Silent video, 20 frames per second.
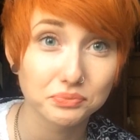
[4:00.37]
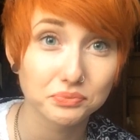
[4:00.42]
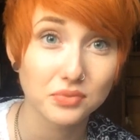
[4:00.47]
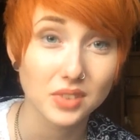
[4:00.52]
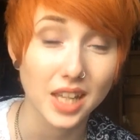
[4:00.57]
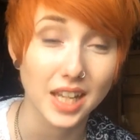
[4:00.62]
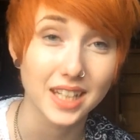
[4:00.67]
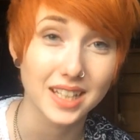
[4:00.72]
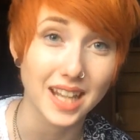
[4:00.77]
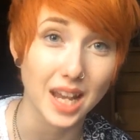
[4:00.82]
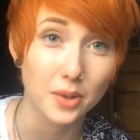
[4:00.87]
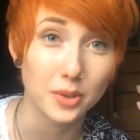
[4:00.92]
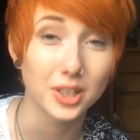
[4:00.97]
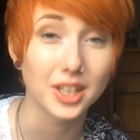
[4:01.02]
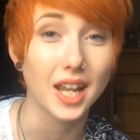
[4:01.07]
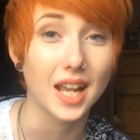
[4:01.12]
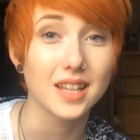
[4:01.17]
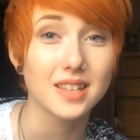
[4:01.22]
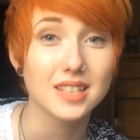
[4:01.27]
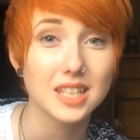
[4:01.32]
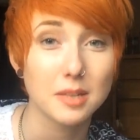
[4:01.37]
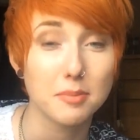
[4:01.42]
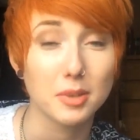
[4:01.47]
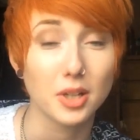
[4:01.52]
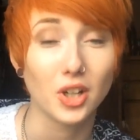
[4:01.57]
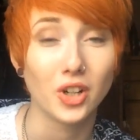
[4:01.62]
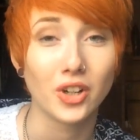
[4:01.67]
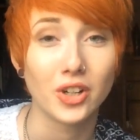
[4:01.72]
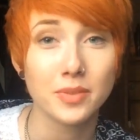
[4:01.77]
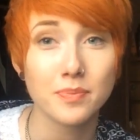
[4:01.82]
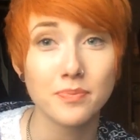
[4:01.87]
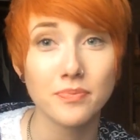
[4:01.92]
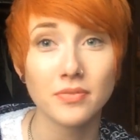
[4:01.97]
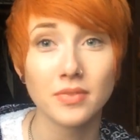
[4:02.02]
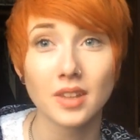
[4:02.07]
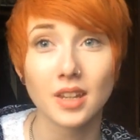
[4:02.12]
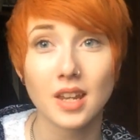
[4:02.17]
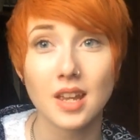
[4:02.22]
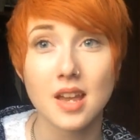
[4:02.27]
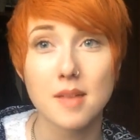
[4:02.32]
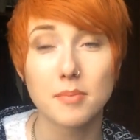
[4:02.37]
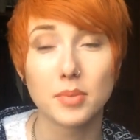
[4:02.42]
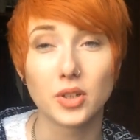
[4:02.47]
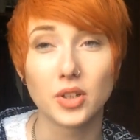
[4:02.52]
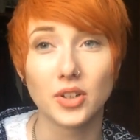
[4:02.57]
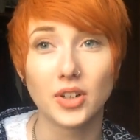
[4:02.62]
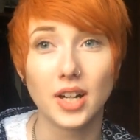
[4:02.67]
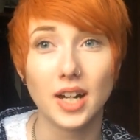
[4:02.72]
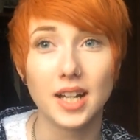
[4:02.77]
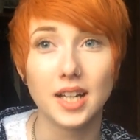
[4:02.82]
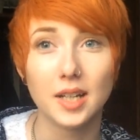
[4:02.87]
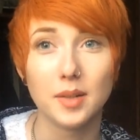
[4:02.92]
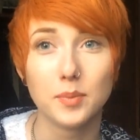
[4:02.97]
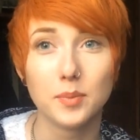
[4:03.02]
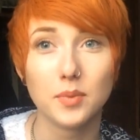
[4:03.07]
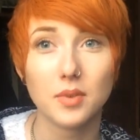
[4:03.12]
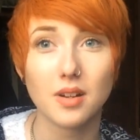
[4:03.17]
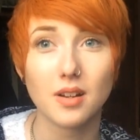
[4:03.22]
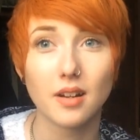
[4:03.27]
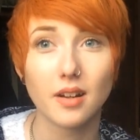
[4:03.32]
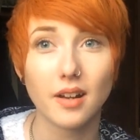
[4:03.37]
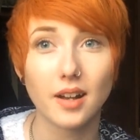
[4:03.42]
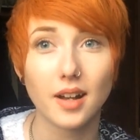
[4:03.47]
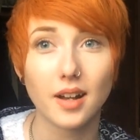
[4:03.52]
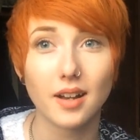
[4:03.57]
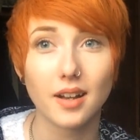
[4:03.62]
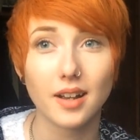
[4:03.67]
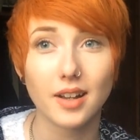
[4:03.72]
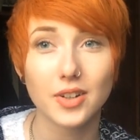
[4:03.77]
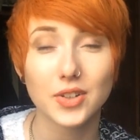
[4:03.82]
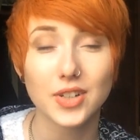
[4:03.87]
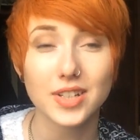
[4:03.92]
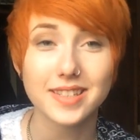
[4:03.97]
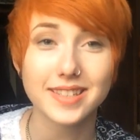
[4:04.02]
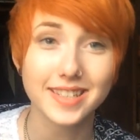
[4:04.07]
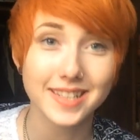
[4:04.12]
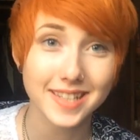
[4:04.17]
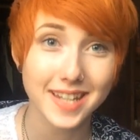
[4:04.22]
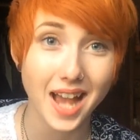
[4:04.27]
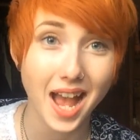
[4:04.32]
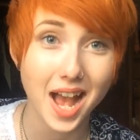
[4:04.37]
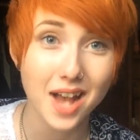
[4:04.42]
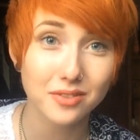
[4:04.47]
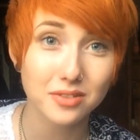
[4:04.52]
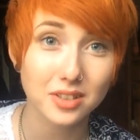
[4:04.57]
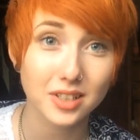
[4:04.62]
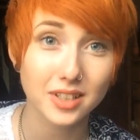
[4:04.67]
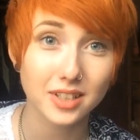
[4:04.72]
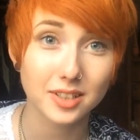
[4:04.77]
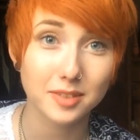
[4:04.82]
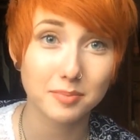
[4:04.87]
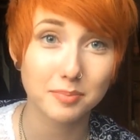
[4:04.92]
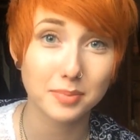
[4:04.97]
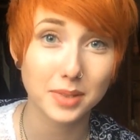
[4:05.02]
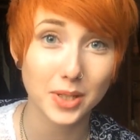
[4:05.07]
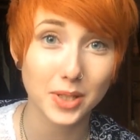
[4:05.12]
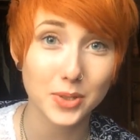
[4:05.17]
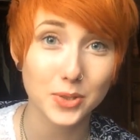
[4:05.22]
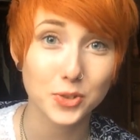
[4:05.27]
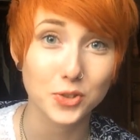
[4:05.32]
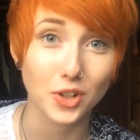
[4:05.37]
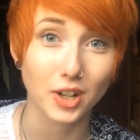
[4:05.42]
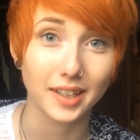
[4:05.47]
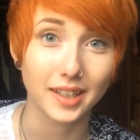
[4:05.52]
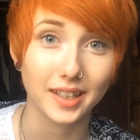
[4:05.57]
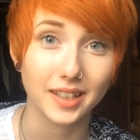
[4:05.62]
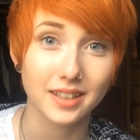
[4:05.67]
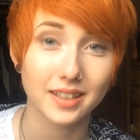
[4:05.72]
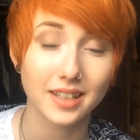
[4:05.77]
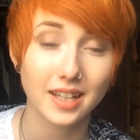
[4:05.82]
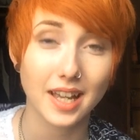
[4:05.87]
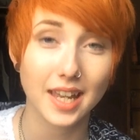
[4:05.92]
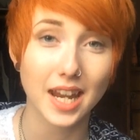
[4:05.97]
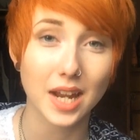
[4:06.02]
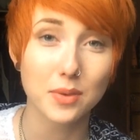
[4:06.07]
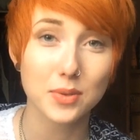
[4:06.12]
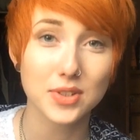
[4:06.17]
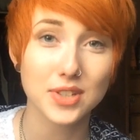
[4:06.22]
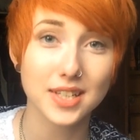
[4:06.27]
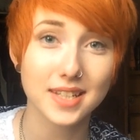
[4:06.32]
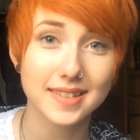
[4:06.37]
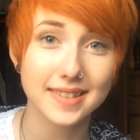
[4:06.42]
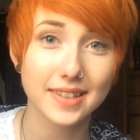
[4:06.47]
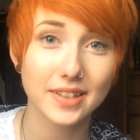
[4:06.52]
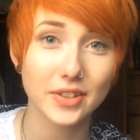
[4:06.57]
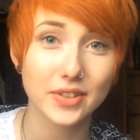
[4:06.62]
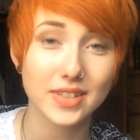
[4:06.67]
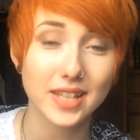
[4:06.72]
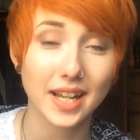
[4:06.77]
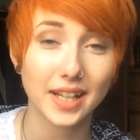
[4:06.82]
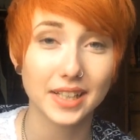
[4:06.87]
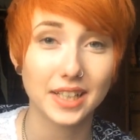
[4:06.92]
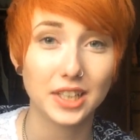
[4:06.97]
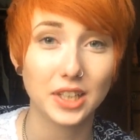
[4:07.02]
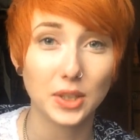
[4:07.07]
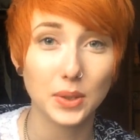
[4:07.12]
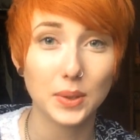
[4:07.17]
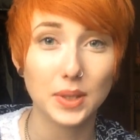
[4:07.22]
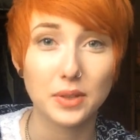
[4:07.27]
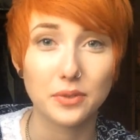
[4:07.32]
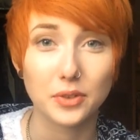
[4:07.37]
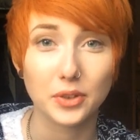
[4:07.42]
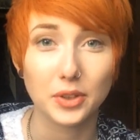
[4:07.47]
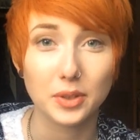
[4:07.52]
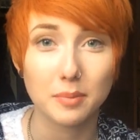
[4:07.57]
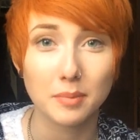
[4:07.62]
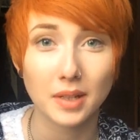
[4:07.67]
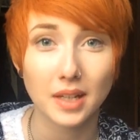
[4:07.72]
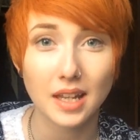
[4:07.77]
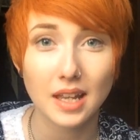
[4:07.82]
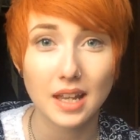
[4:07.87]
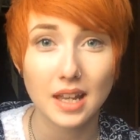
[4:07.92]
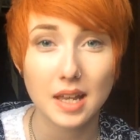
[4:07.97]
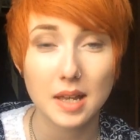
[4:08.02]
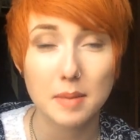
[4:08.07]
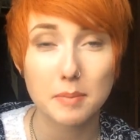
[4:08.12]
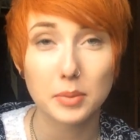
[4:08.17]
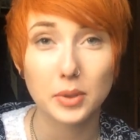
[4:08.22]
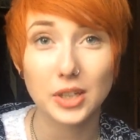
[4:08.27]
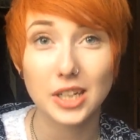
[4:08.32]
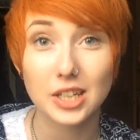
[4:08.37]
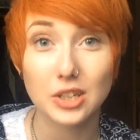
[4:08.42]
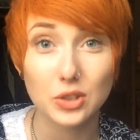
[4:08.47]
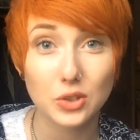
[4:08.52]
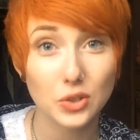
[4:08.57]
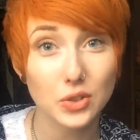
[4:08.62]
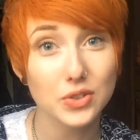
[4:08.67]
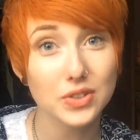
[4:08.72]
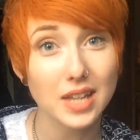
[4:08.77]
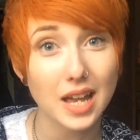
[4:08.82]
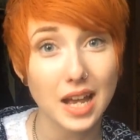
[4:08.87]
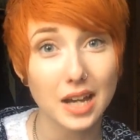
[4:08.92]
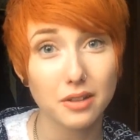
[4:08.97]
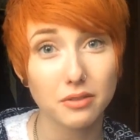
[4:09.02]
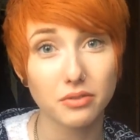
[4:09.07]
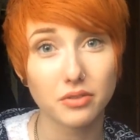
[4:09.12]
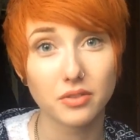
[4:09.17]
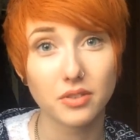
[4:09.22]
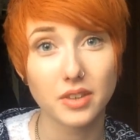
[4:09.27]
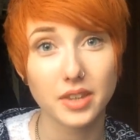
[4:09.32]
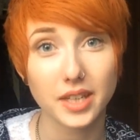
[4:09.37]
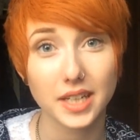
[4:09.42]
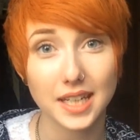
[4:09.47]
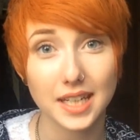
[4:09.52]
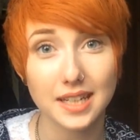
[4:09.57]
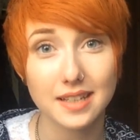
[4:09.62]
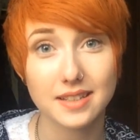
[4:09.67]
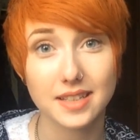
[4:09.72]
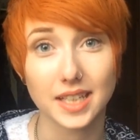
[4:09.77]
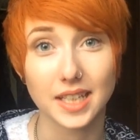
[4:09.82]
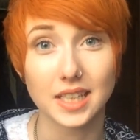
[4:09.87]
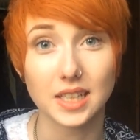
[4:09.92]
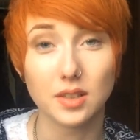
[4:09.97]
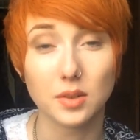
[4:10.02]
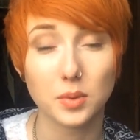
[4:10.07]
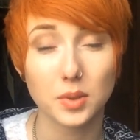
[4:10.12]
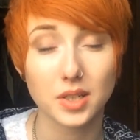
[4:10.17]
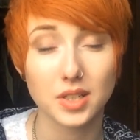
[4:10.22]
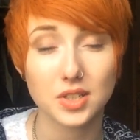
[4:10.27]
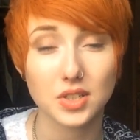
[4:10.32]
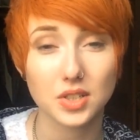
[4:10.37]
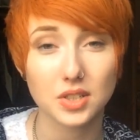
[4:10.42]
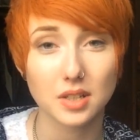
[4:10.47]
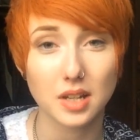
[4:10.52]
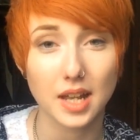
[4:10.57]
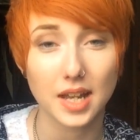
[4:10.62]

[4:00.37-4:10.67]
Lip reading: like now and again to keep it hot. But Chris didn't have a blow dryer, and I was in his little tiny uni room. But he does have the heating, which